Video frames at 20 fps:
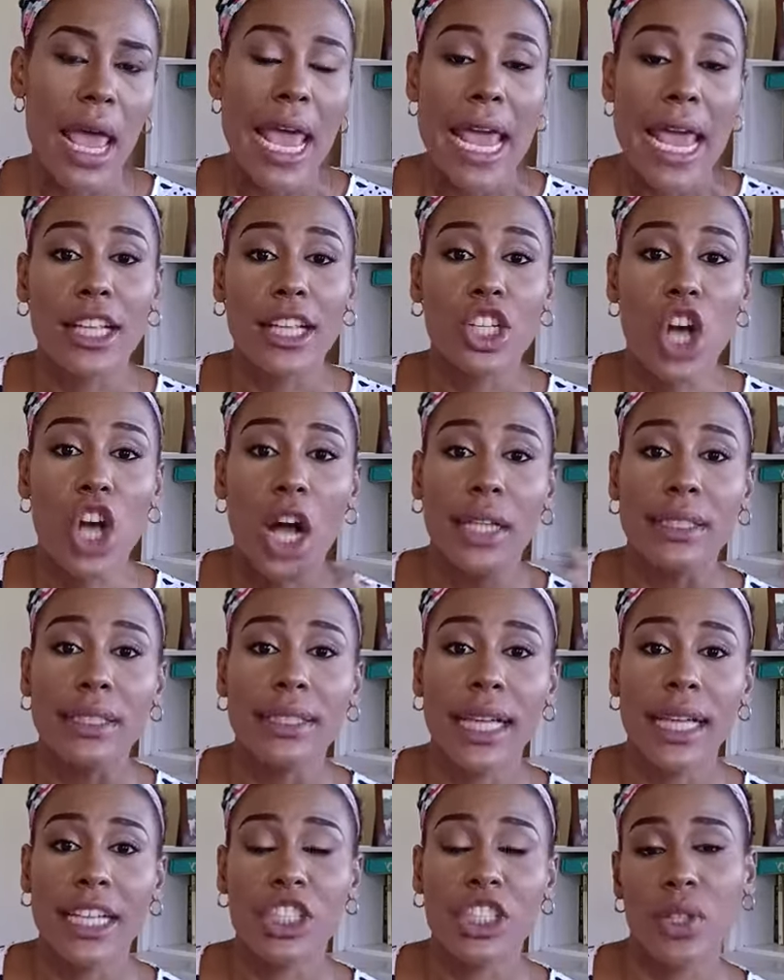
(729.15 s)
In
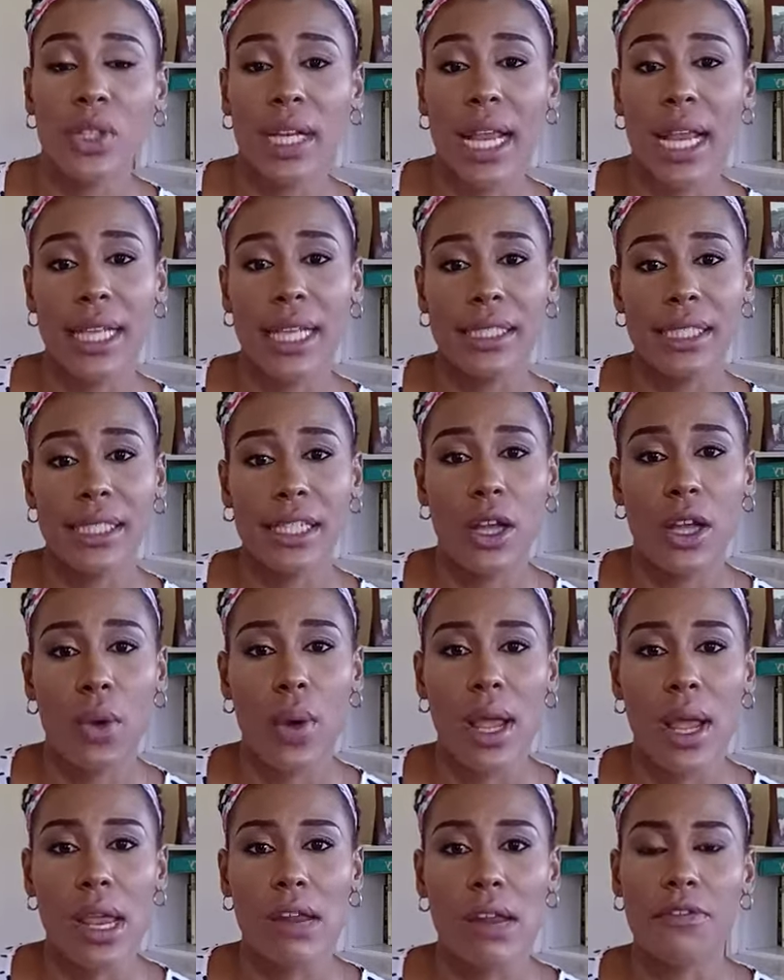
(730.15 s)
contextualizing our
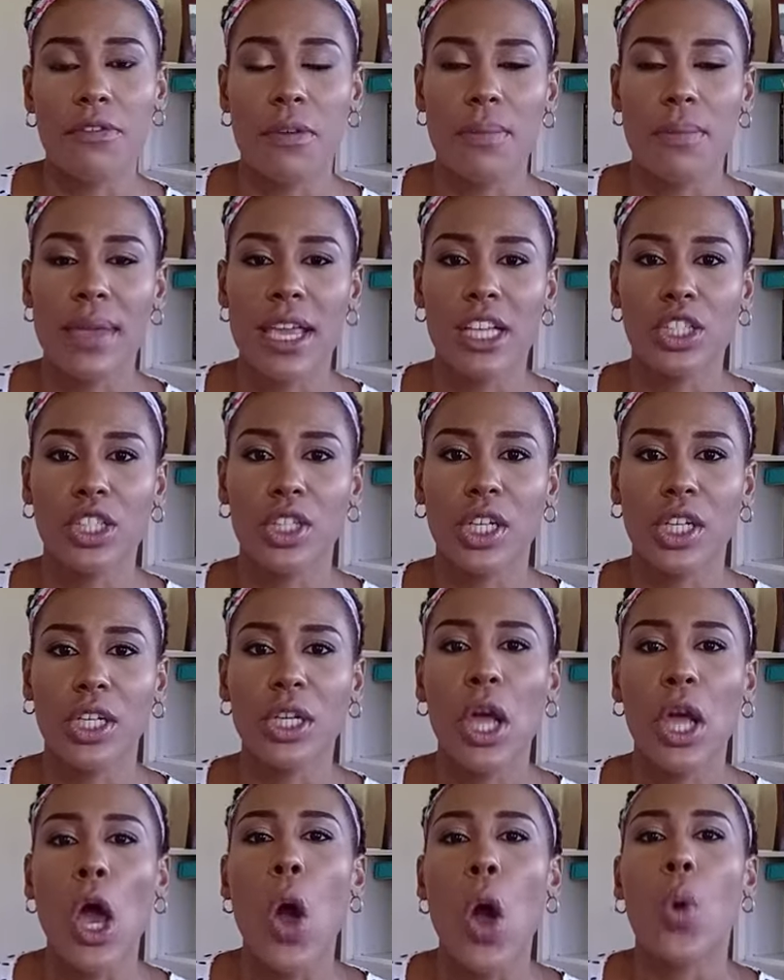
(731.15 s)

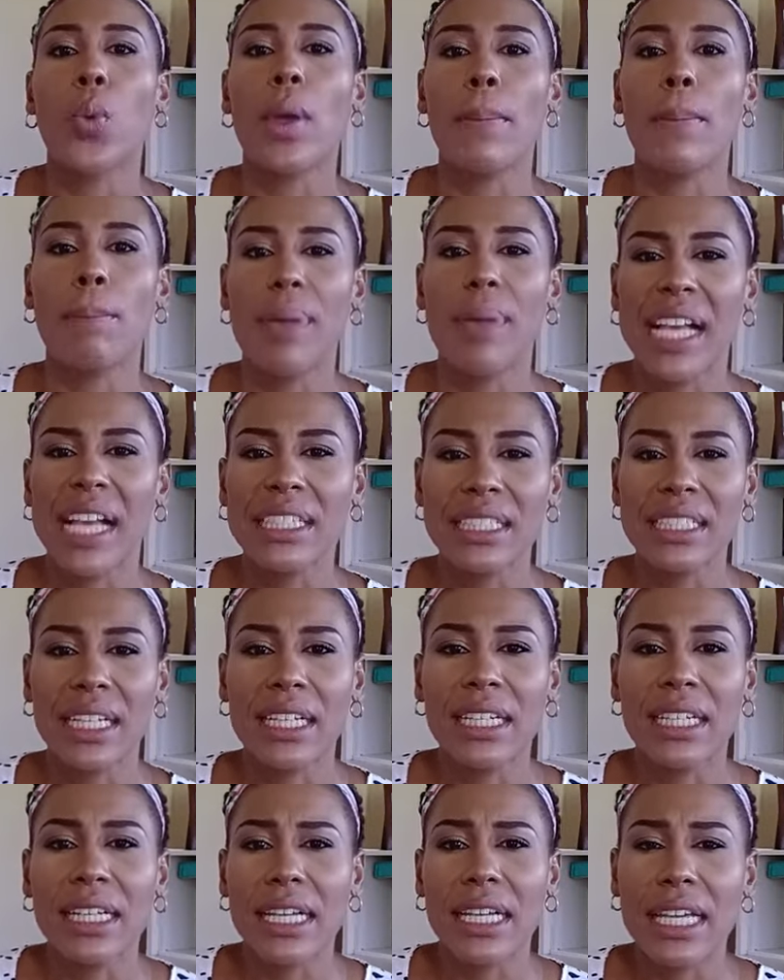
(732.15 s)
information, we
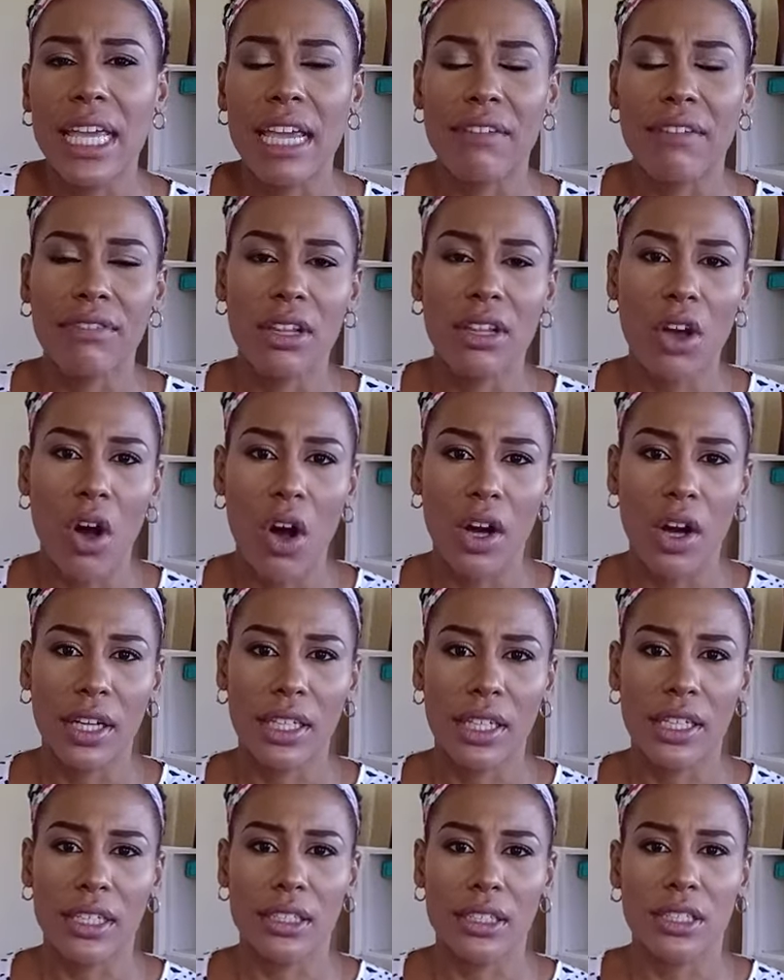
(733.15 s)
basically gave the
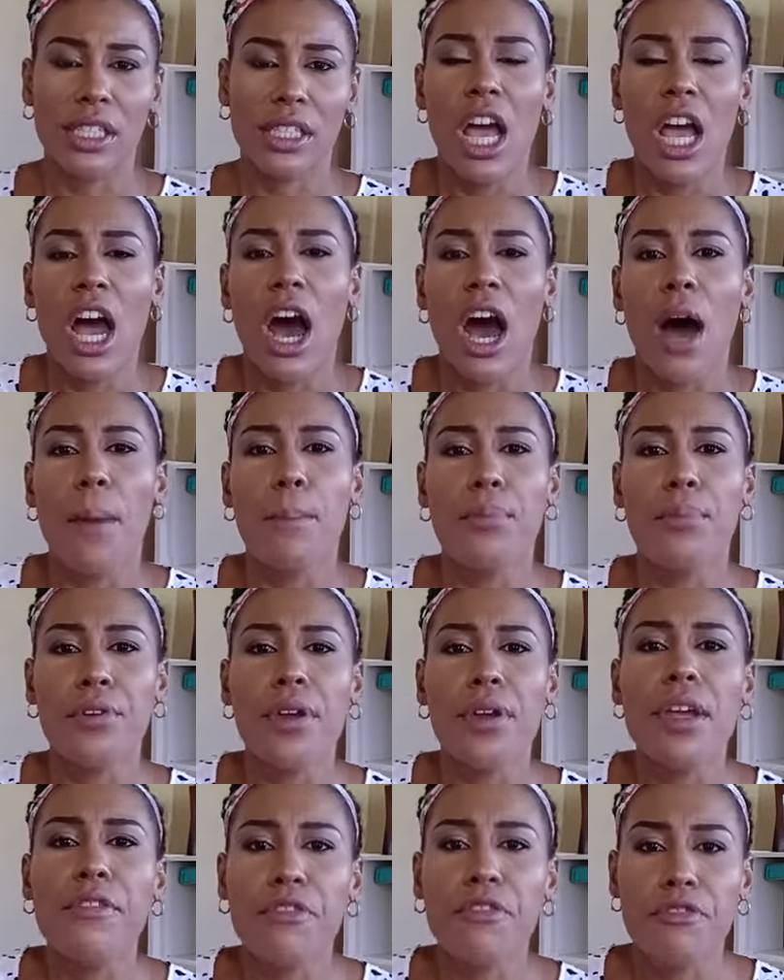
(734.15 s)
audience a
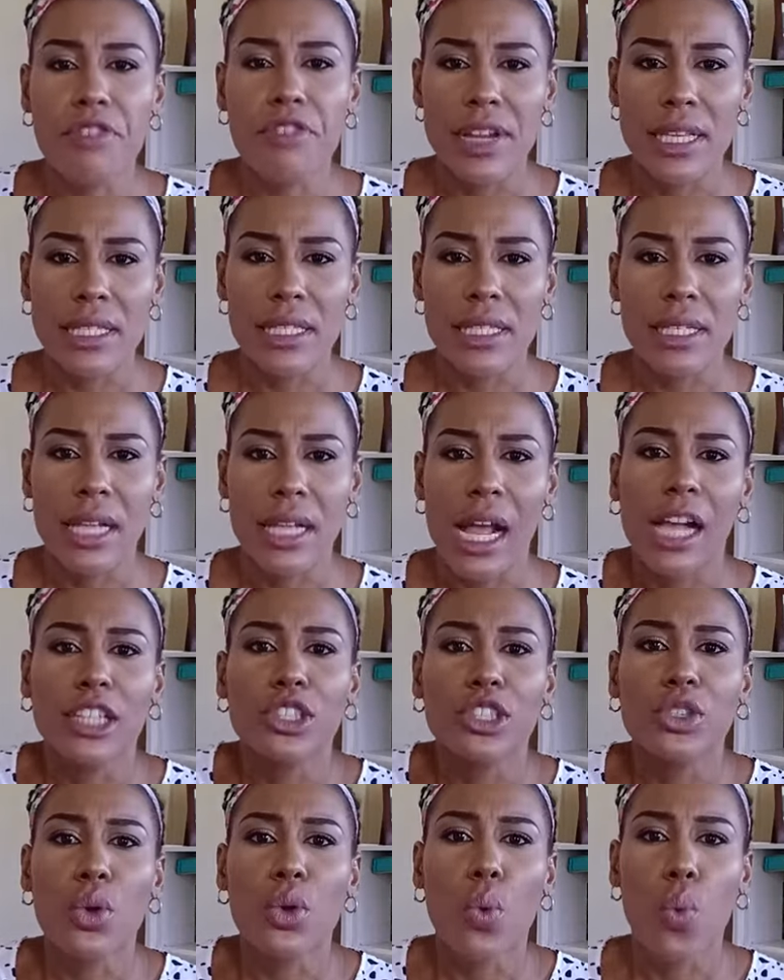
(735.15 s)
brief reason
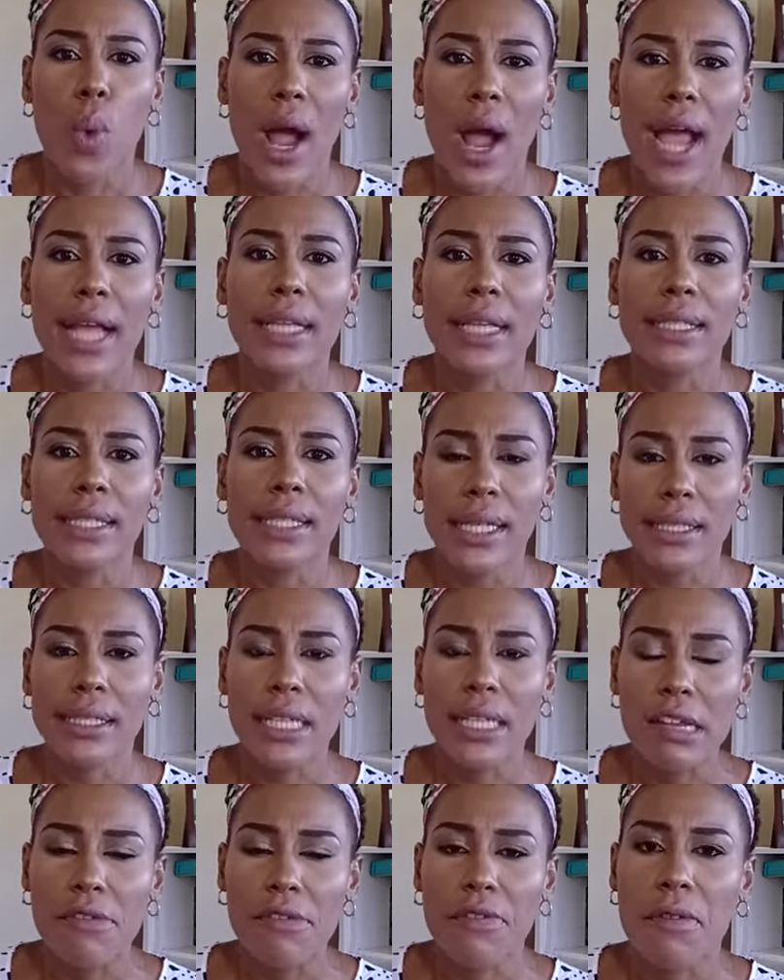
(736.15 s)
as to why this
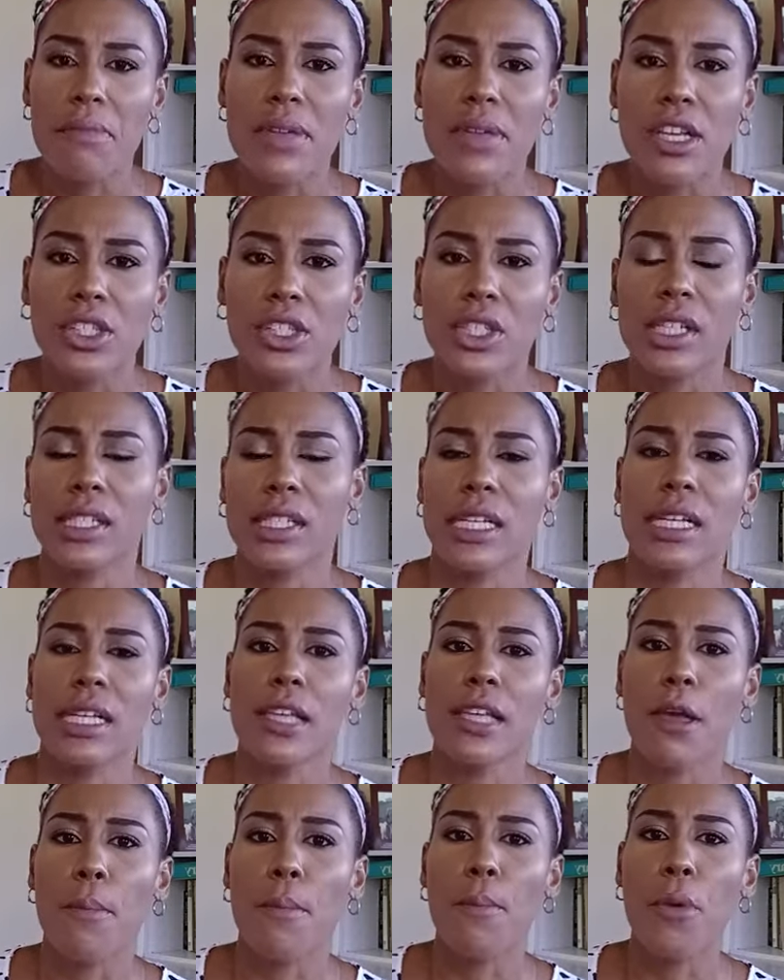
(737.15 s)
information is
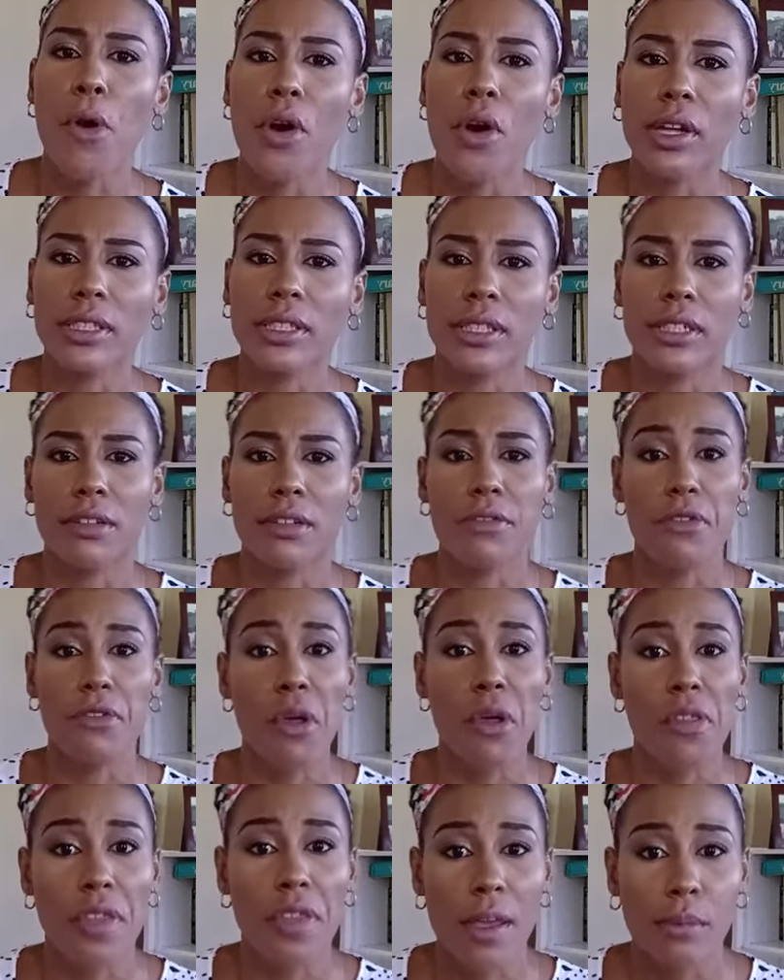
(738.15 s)
important
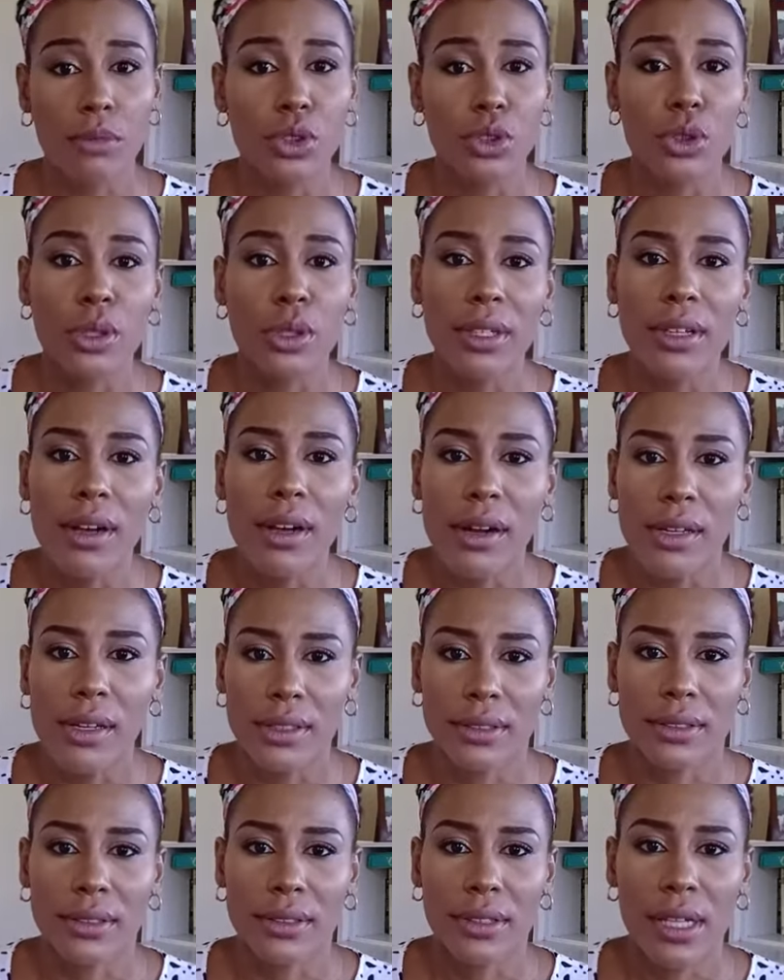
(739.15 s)
for them to
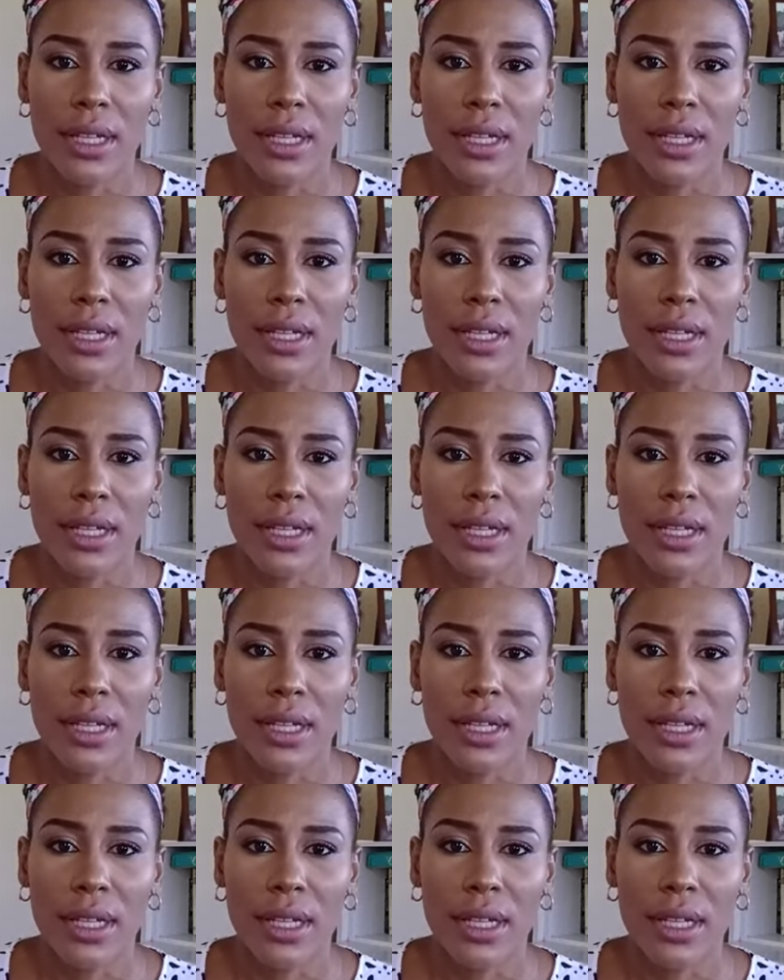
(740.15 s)
learn.